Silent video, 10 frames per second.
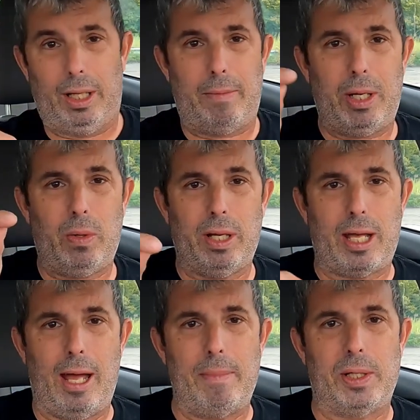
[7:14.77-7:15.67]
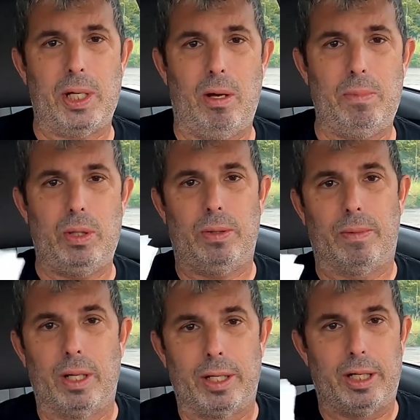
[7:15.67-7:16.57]
Let me know in the comments how I'm doing.
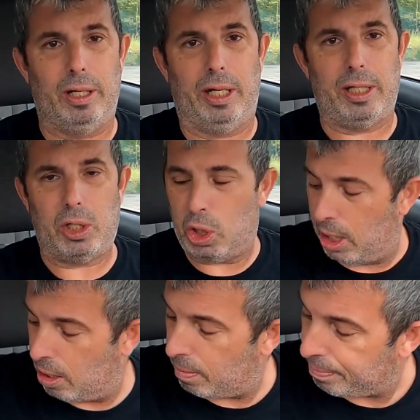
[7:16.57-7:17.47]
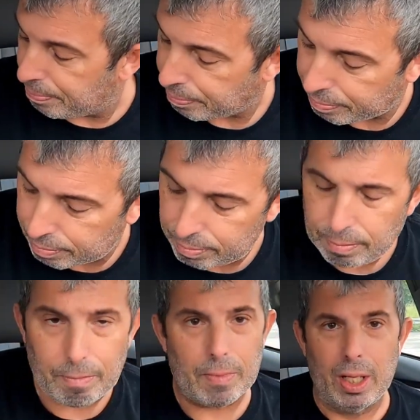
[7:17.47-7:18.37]
Do you like the channel?
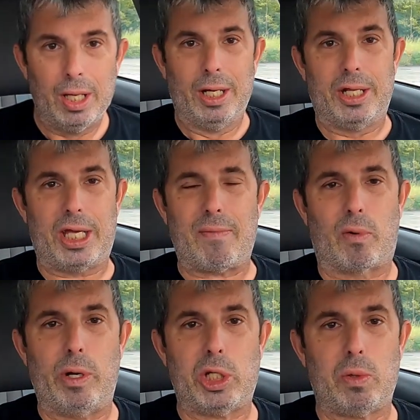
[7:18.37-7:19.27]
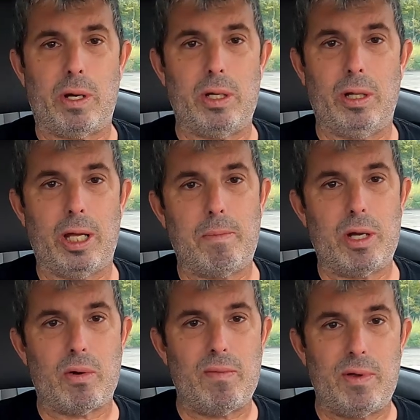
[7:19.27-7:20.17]
Do you have a restaurant you'd like
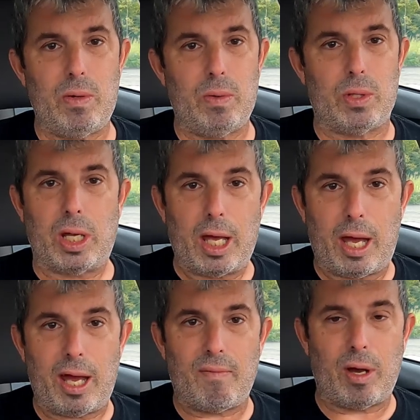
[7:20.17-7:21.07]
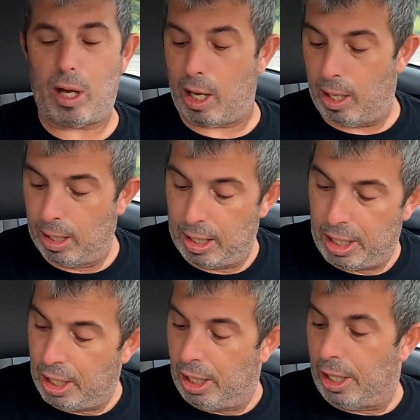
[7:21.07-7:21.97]
me to review? Do you have a,
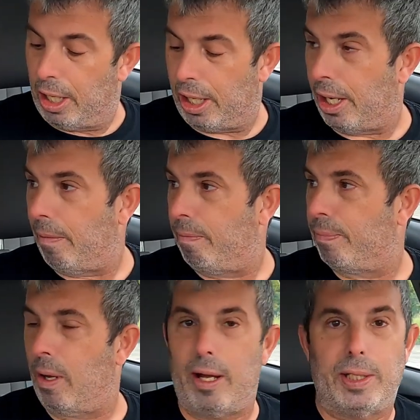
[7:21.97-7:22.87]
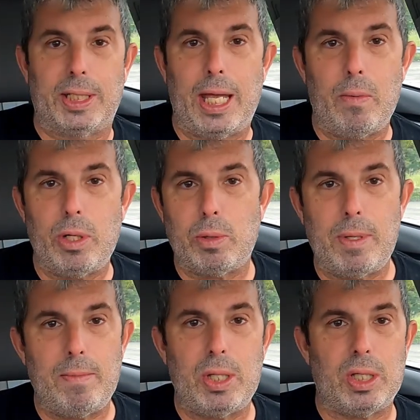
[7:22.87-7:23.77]
a, a sandwich
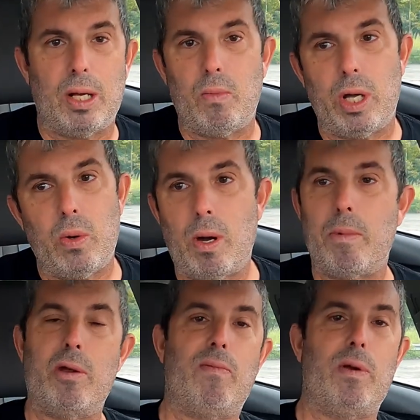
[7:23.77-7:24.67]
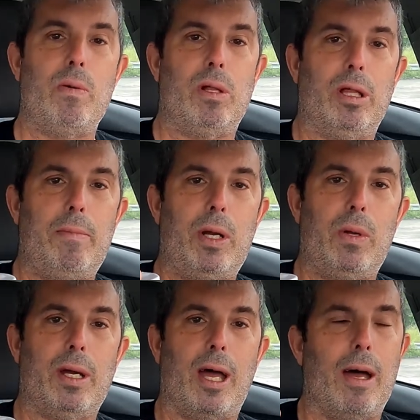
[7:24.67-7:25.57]
maybe some way you want me to review? Let me know
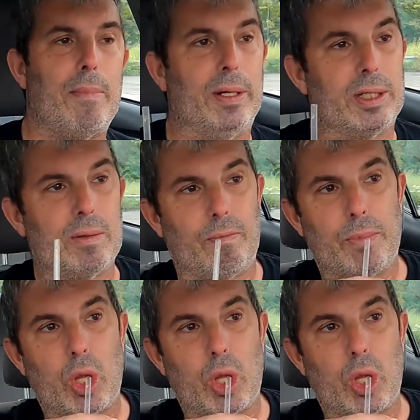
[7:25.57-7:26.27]
in the comments.